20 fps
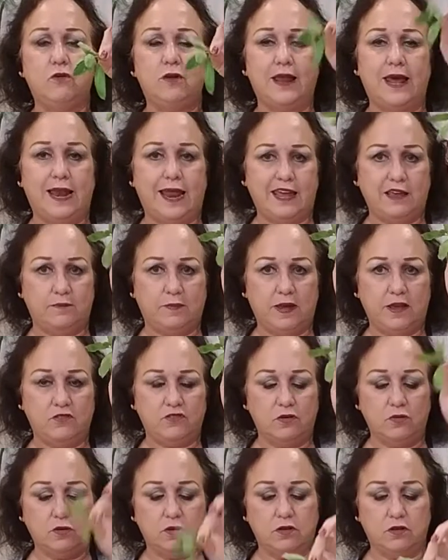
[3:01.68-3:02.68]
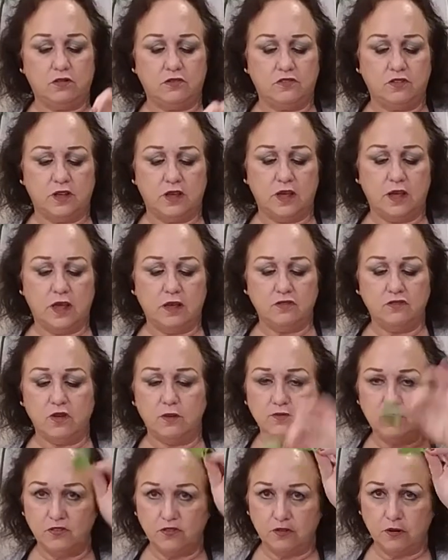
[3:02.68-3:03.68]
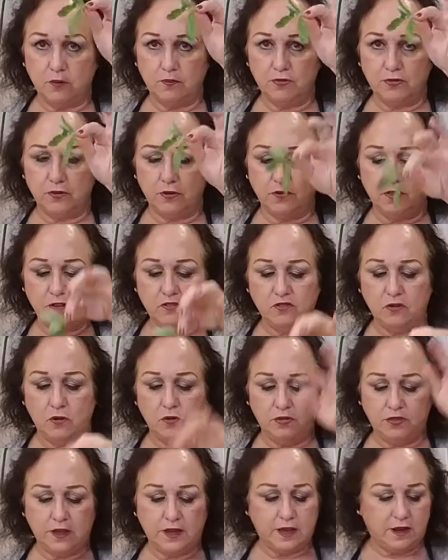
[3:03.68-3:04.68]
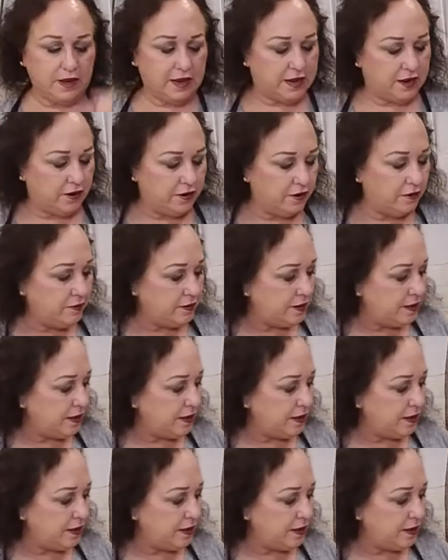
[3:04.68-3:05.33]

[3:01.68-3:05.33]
and I like basil, so I'm just going to throw this whole thing in here.